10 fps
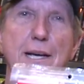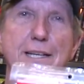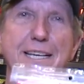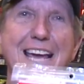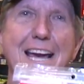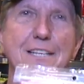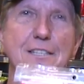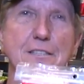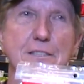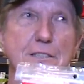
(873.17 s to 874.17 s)
in the
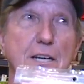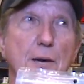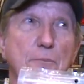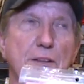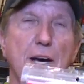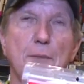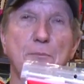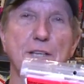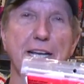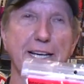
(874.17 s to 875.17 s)
canyons up
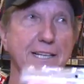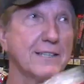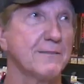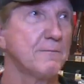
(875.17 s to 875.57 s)
the lake.